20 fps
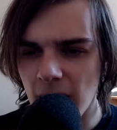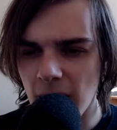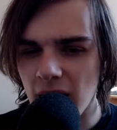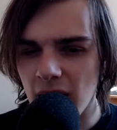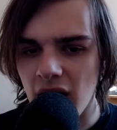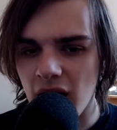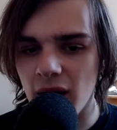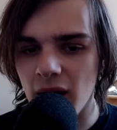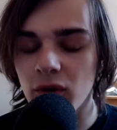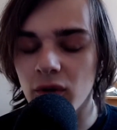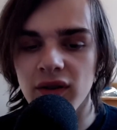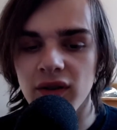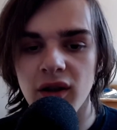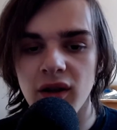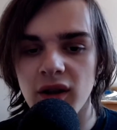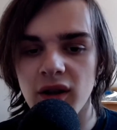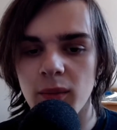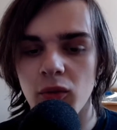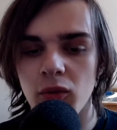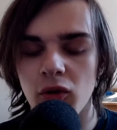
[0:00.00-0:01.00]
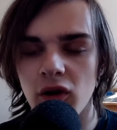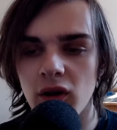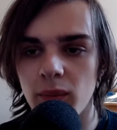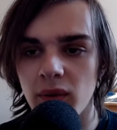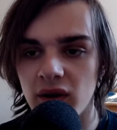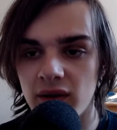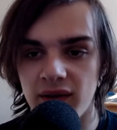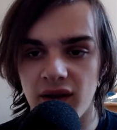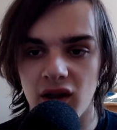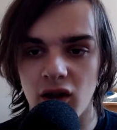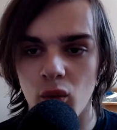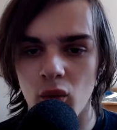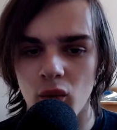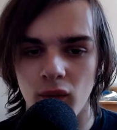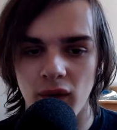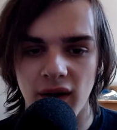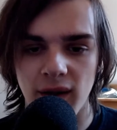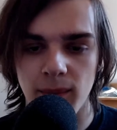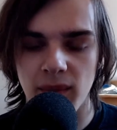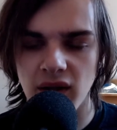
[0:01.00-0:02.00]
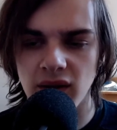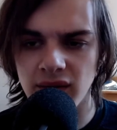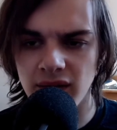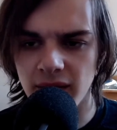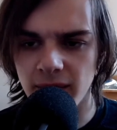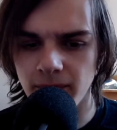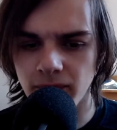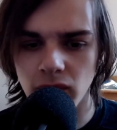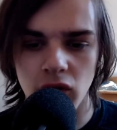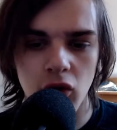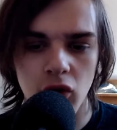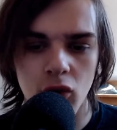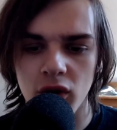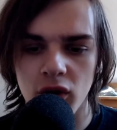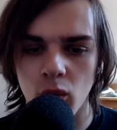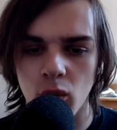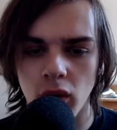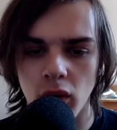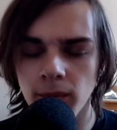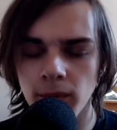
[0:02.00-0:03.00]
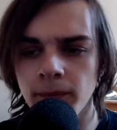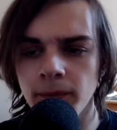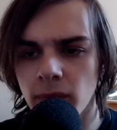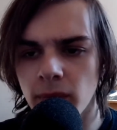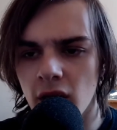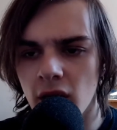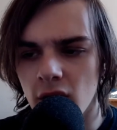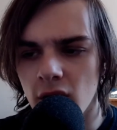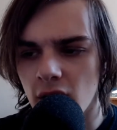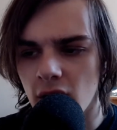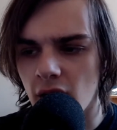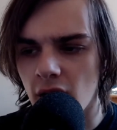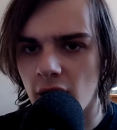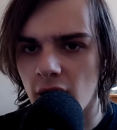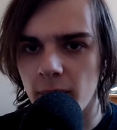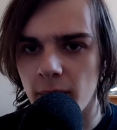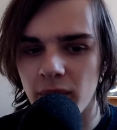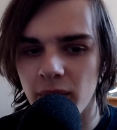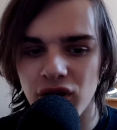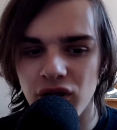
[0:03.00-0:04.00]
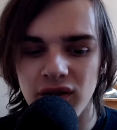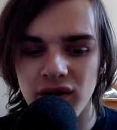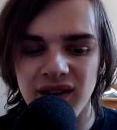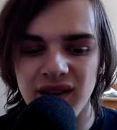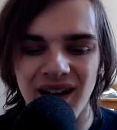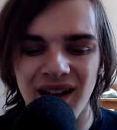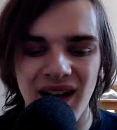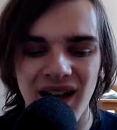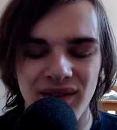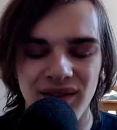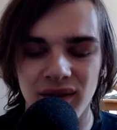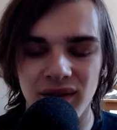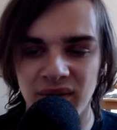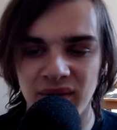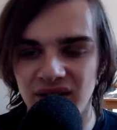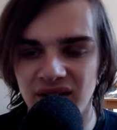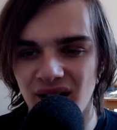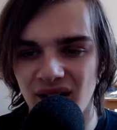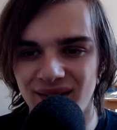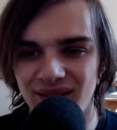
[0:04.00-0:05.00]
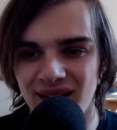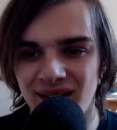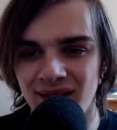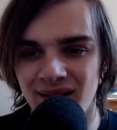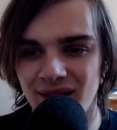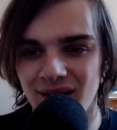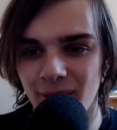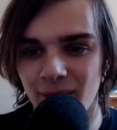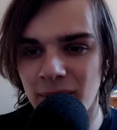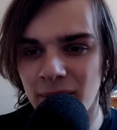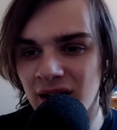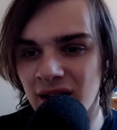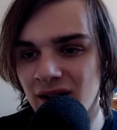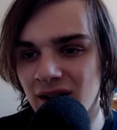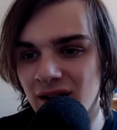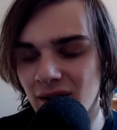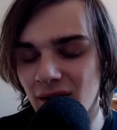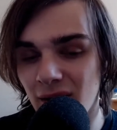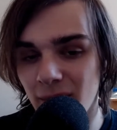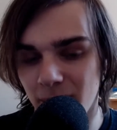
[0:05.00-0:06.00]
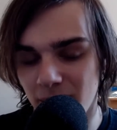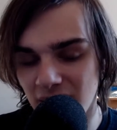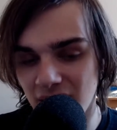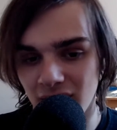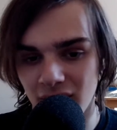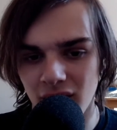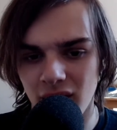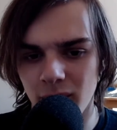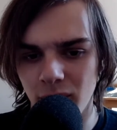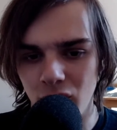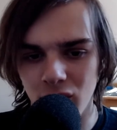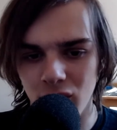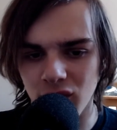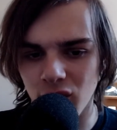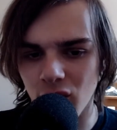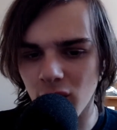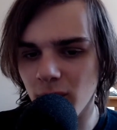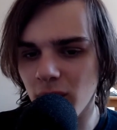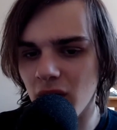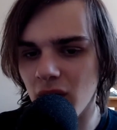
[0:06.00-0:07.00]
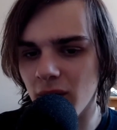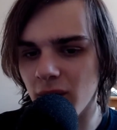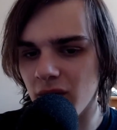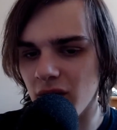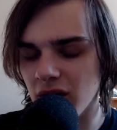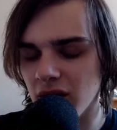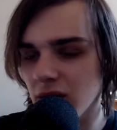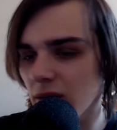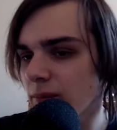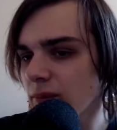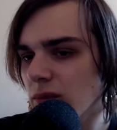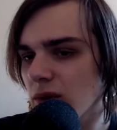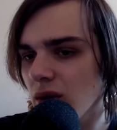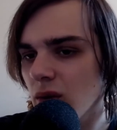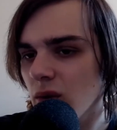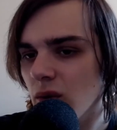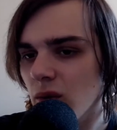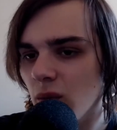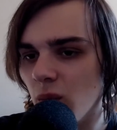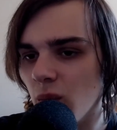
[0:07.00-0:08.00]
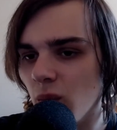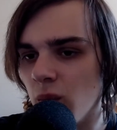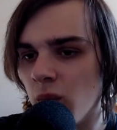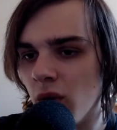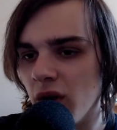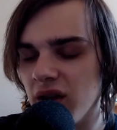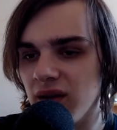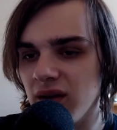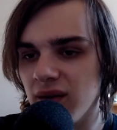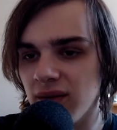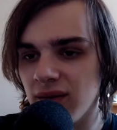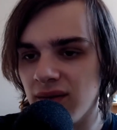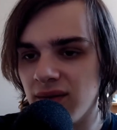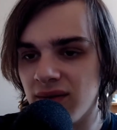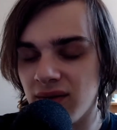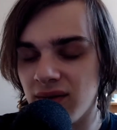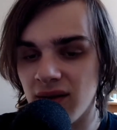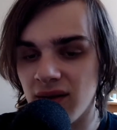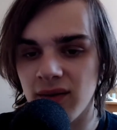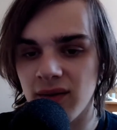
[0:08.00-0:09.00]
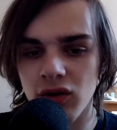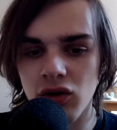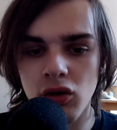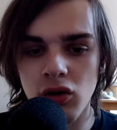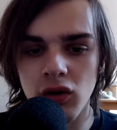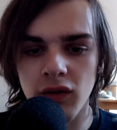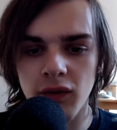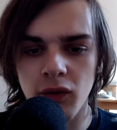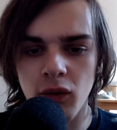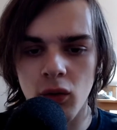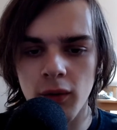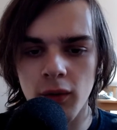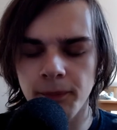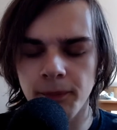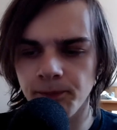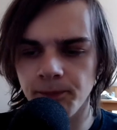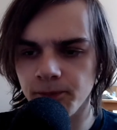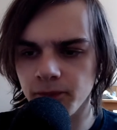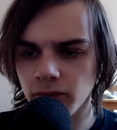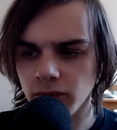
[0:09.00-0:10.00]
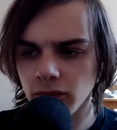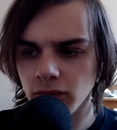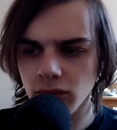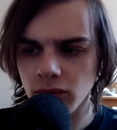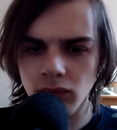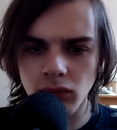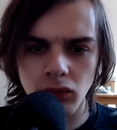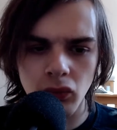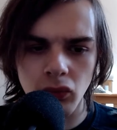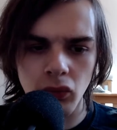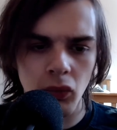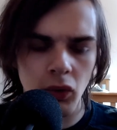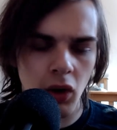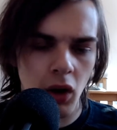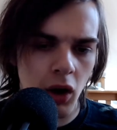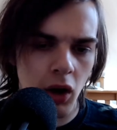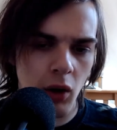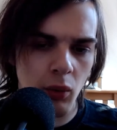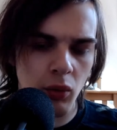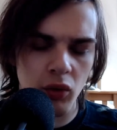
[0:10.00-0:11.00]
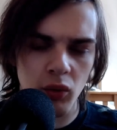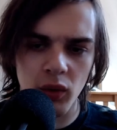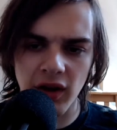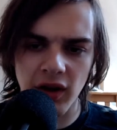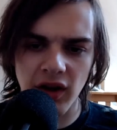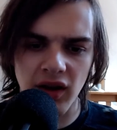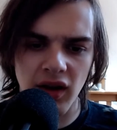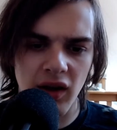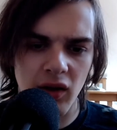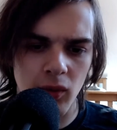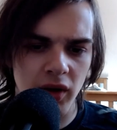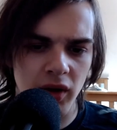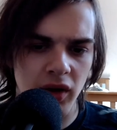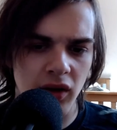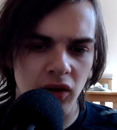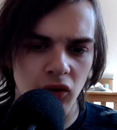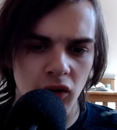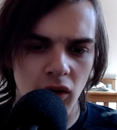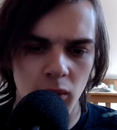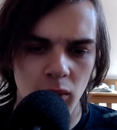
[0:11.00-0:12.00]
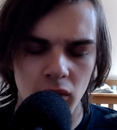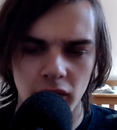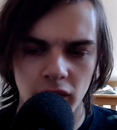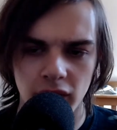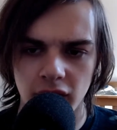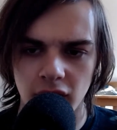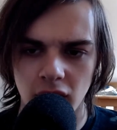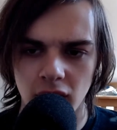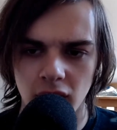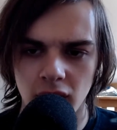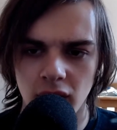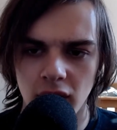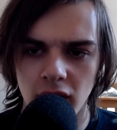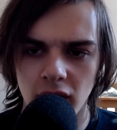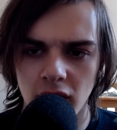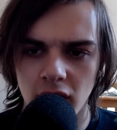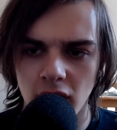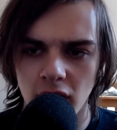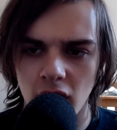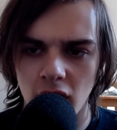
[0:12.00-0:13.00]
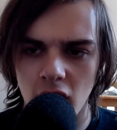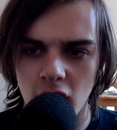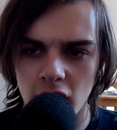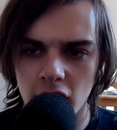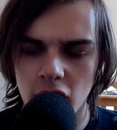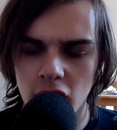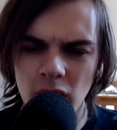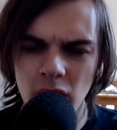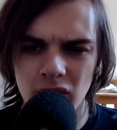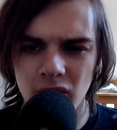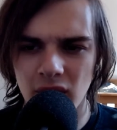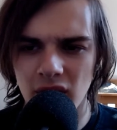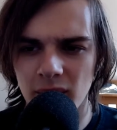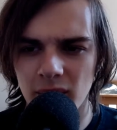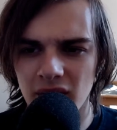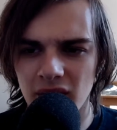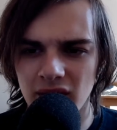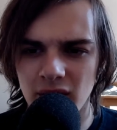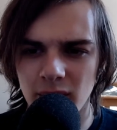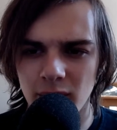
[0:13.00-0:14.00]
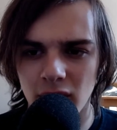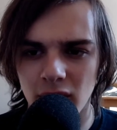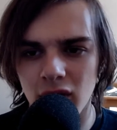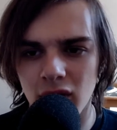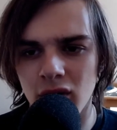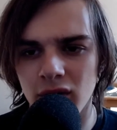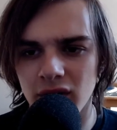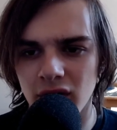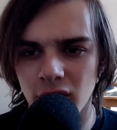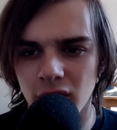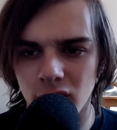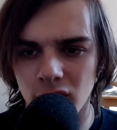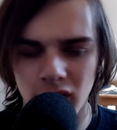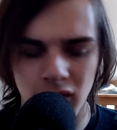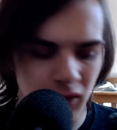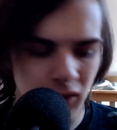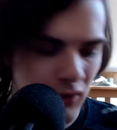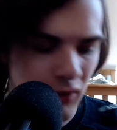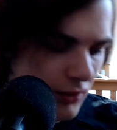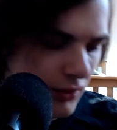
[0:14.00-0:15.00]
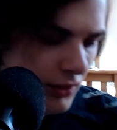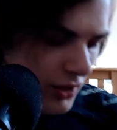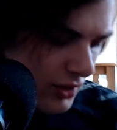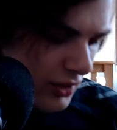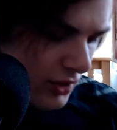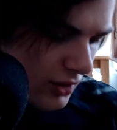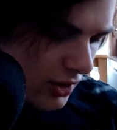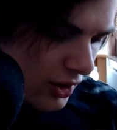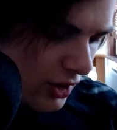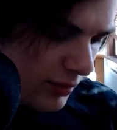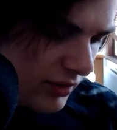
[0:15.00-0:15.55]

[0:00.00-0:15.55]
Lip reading: I'm going to sound a hypocrite by saying I wouldn't recommend it. Do what you want. But just in case someone does end up picking it up who's not part of like what it says it's used for, I wouldn't want to get anyone in trouble, so I wouldn't recommend it, but I can't tell you what to do. But